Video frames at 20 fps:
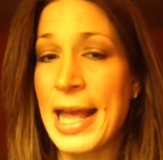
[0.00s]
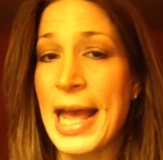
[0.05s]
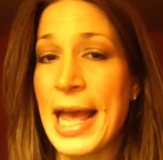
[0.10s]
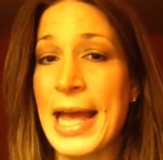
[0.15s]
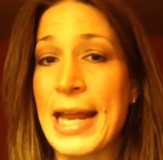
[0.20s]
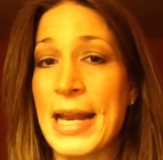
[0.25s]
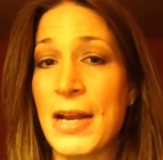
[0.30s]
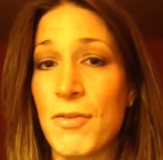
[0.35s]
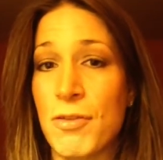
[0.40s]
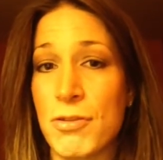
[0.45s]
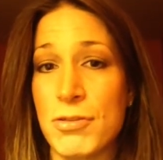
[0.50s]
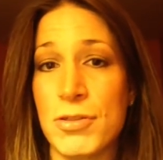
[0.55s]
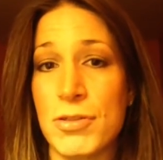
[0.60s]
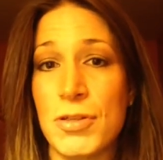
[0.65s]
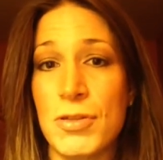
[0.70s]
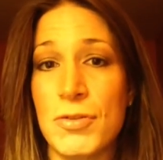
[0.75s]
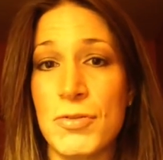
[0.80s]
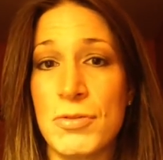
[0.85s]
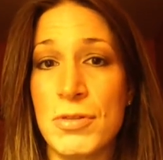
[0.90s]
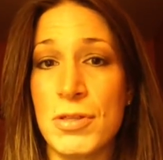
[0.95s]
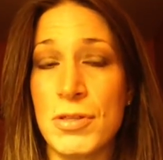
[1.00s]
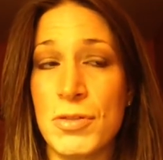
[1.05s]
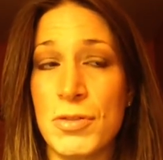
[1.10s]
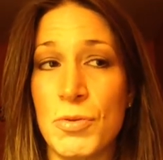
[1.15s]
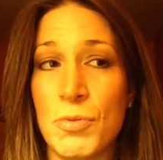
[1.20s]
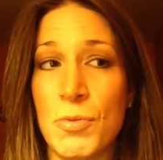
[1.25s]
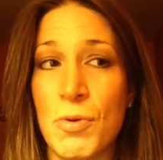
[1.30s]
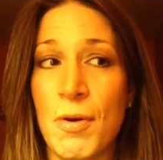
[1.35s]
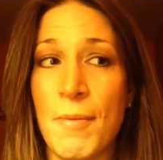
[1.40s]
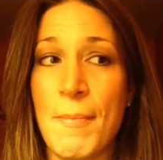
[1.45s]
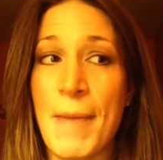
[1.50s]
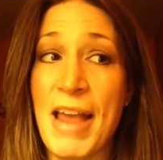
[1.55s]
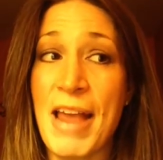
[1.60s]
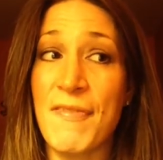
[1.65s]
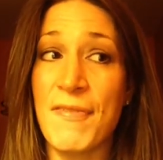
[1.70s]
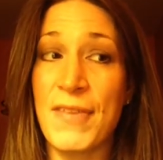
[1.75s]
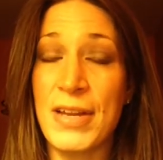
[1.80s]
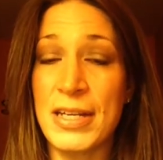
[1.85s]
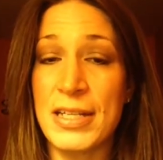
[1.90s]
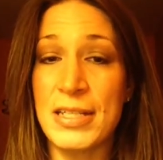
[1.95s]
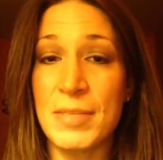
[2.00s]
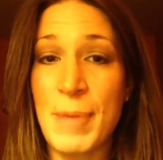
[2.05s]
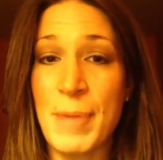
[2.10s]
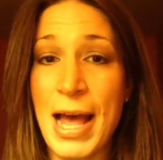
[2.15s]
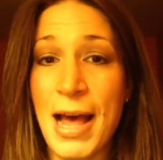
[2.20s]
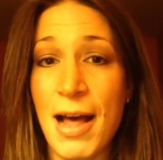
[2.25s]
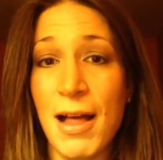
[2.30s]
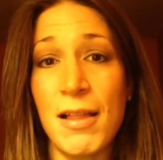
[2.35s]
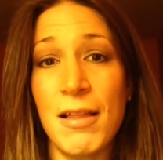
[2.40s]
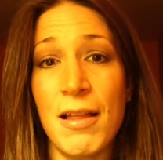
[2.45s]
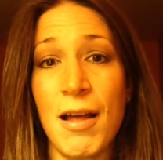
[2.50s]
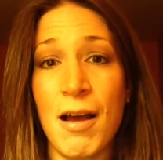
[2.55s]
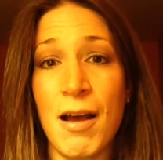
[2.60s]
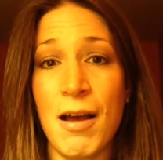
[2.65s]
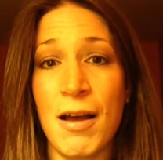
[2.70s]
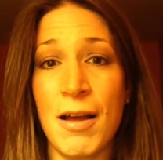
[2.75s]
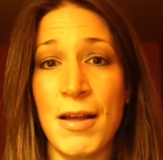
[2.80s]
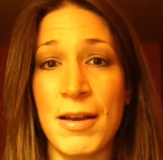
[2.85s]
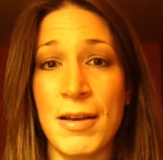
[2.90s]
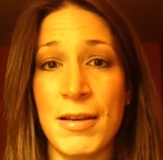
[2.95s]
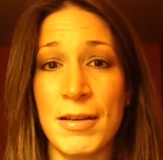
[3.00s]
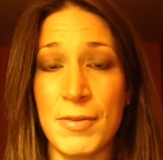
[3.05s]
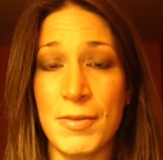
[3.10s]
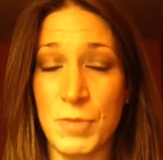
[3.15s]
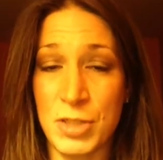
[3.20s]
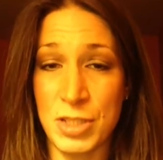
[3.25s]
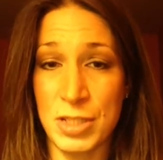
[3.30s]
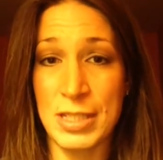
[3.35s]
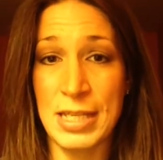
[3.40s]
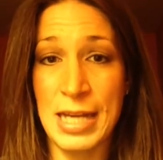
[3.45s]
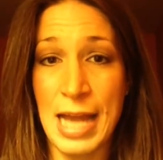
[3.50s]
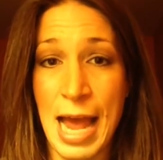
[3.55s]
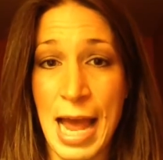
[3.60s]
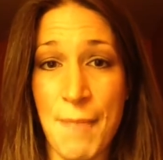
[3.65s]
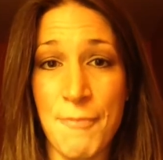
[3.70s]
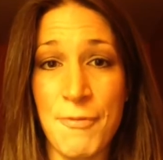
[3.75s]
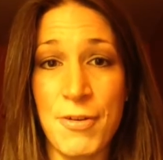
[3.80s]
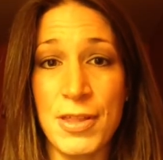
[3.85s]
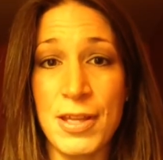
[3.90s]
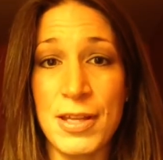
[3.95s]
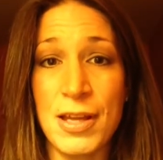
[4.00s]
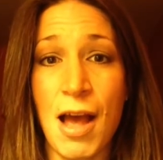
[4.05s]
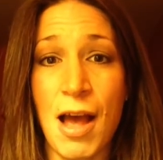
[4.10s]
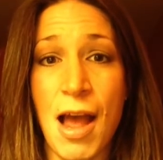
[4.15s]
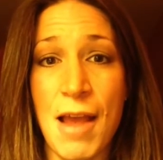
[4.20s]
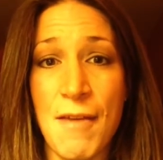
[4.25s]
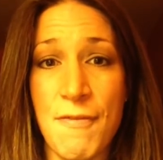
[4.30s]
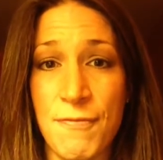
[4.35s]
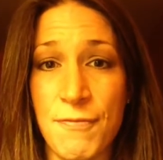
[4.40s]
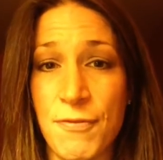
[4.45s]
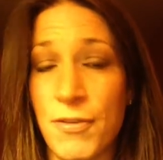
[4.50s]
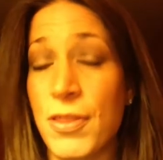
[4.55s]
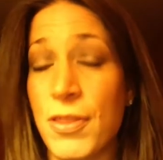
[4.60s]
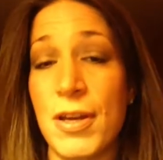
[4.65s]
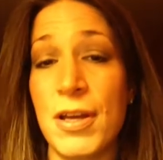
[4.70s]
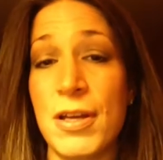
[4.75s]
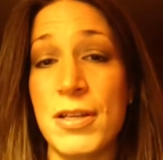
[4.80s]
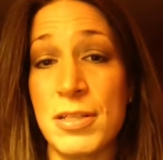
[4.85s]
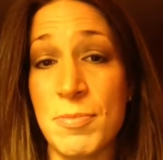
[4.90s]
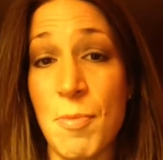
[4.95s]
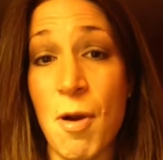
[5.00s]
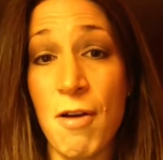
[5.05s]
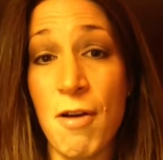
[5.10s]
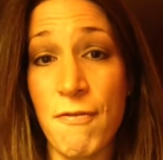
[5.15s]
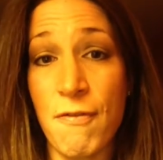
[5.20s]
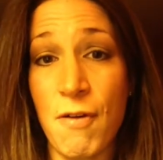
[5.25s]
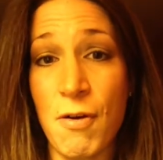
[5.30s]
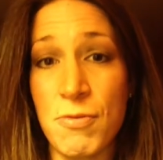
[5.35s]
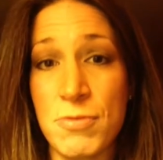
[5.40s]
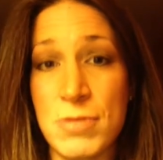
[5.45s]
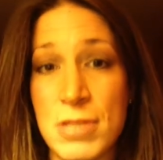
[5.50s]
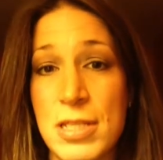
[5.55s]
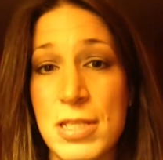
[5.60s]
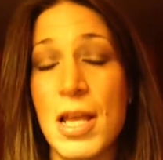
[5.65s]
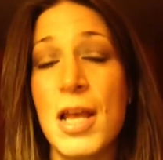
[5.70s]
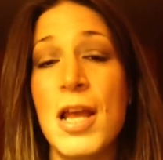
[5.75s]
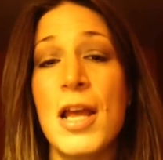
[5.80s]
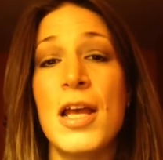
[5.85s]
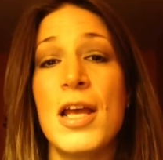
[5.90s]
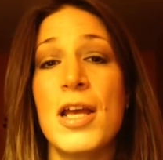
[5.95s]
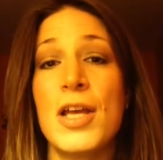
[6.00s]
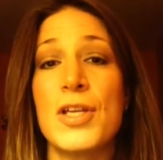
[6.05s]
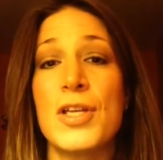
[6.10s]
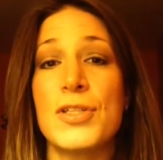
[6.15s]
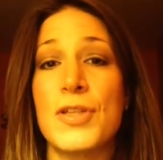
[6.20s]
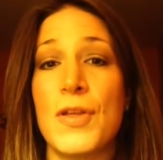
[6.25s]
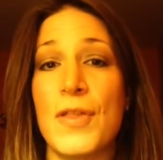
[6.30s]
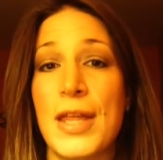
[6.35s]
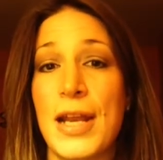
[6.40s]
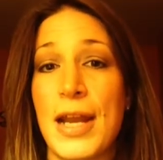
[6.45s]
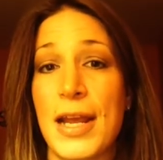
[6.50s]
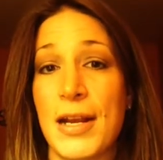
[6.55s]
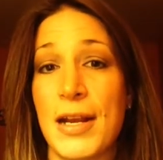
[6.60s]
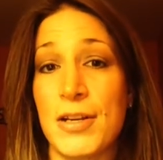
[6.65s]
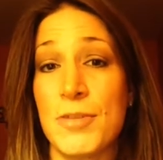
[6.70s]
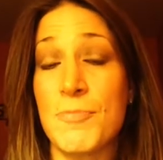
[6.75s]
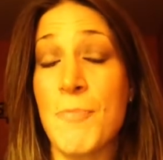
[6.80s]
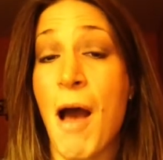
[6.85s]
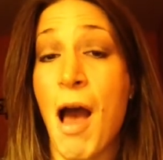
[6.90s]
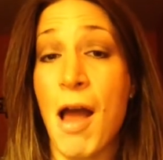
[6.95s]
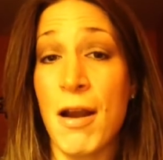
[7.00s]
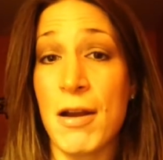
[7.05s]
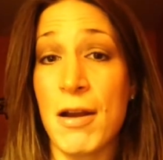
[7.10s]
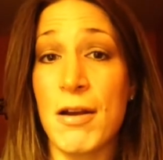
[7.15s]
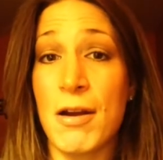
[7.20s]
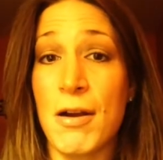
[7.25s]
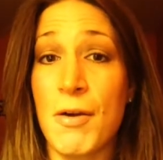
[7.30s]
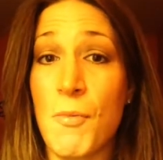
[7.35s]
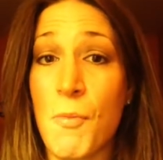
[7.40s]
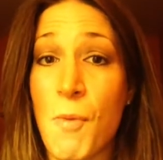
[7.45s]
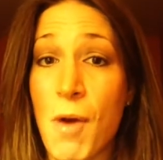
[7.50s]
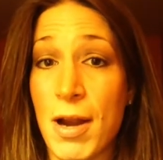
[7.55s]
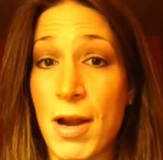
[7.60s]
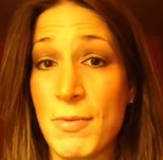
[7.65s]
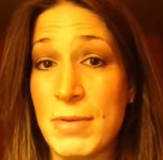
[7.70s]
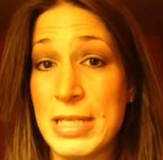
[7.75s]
And I also used the tool MyFitnessPal which is an app for the smartphones, so that I could monitor what I